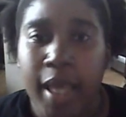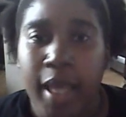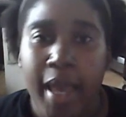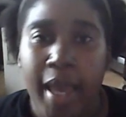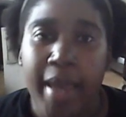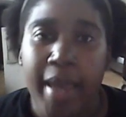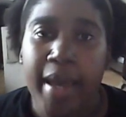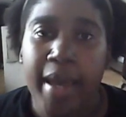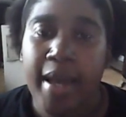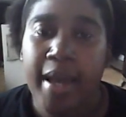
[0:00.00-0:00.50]

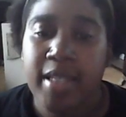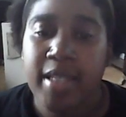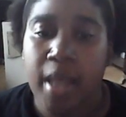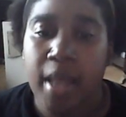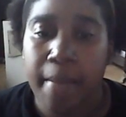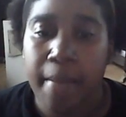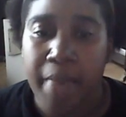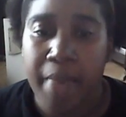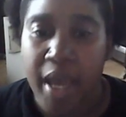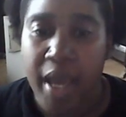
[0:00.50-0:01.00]
Hey guys,
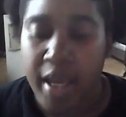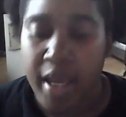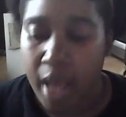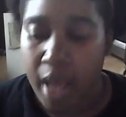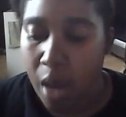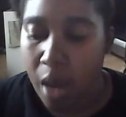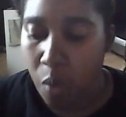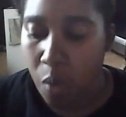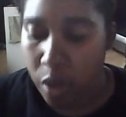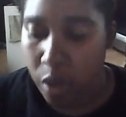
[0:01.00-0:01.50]
I'm back.
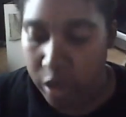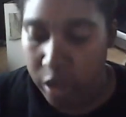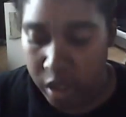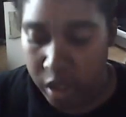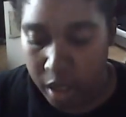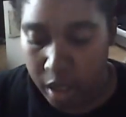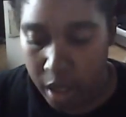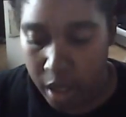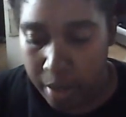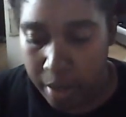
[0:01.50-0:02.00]
I wanted to
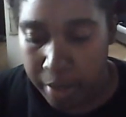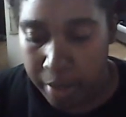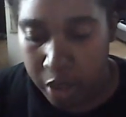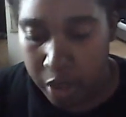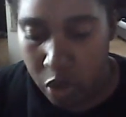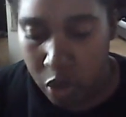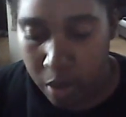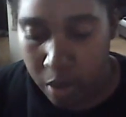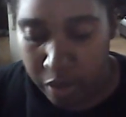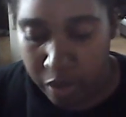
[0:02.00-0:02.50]
come and
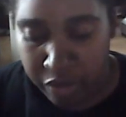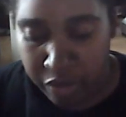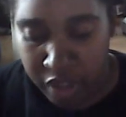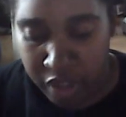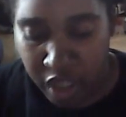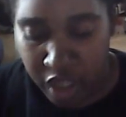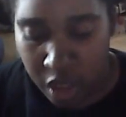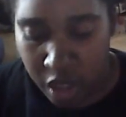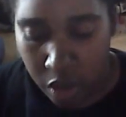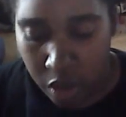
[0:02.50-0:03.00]
do my
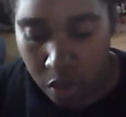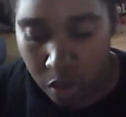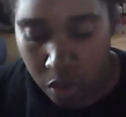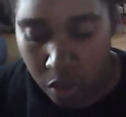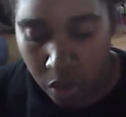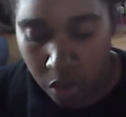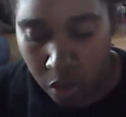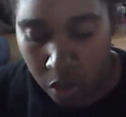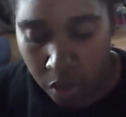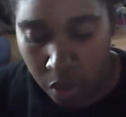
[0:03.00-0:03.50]

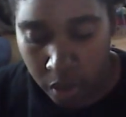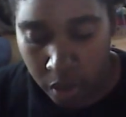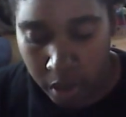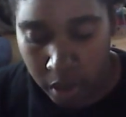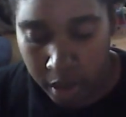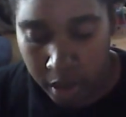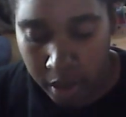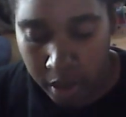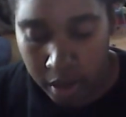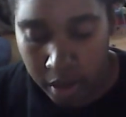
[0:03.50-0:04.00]
video
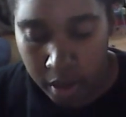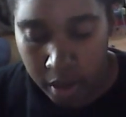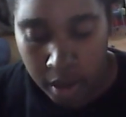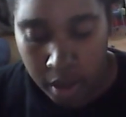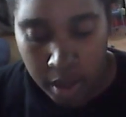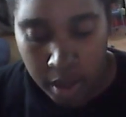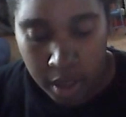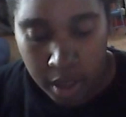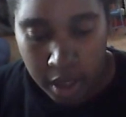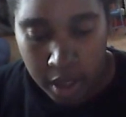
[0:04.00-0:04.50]
on
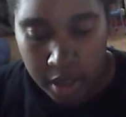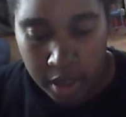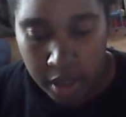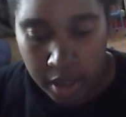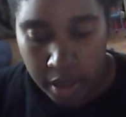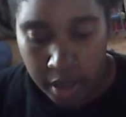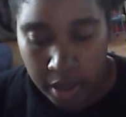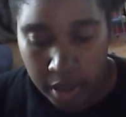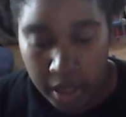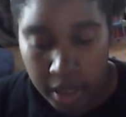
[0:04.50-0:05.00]

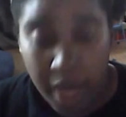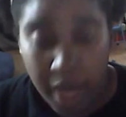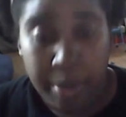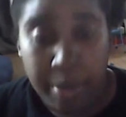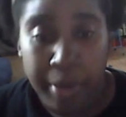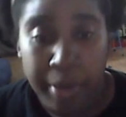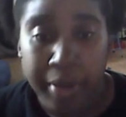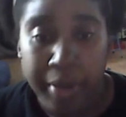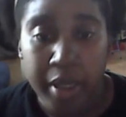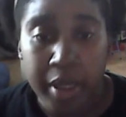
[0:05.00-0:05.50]
the
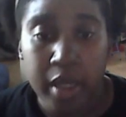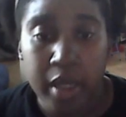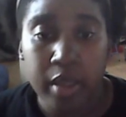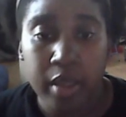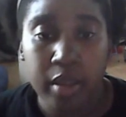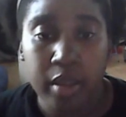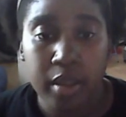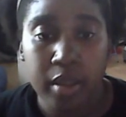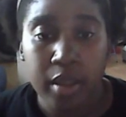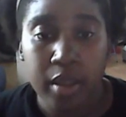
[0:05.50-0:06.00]
library
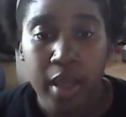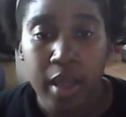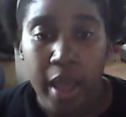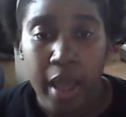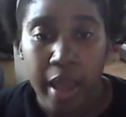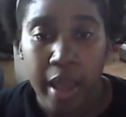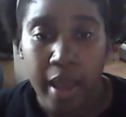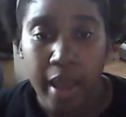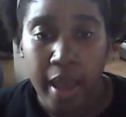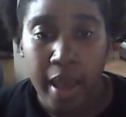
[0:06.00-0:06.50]

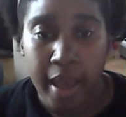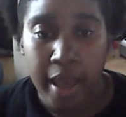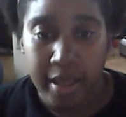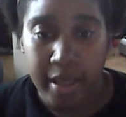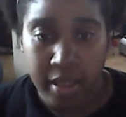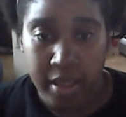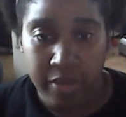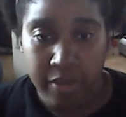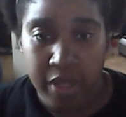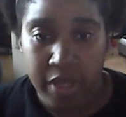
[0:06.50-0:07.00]

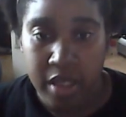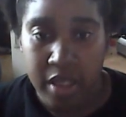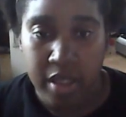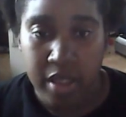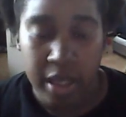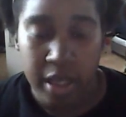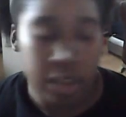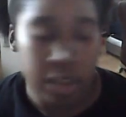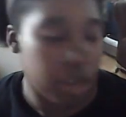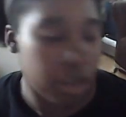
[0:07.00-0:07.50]
activities,
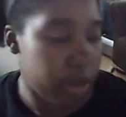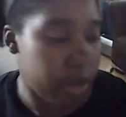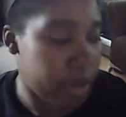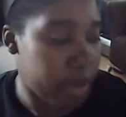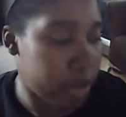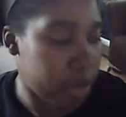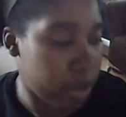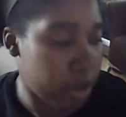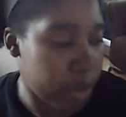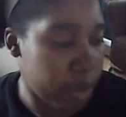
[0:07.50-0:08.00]

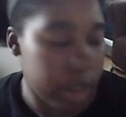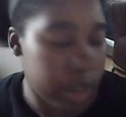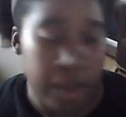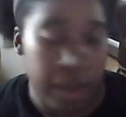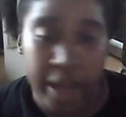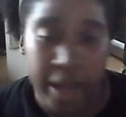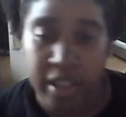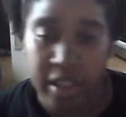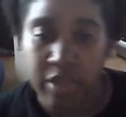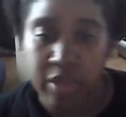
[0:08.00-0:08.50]
extracurricular
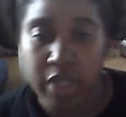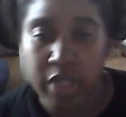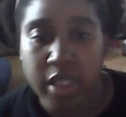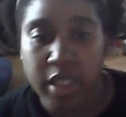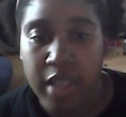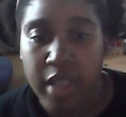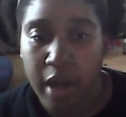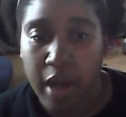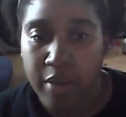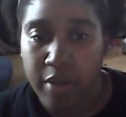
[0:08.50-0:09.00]

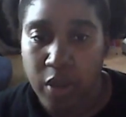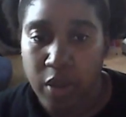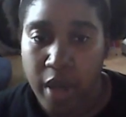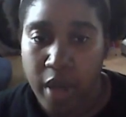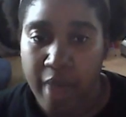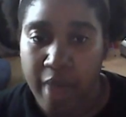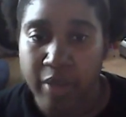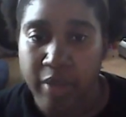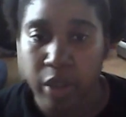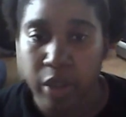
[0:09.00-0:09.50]
activities that I was going
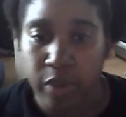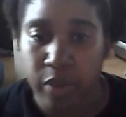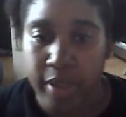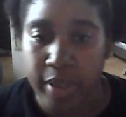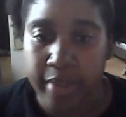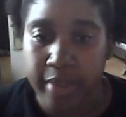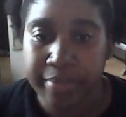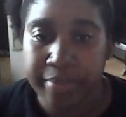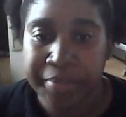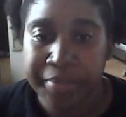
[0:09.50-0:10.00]
to have Little
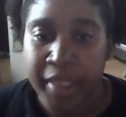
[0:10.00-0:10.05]
in.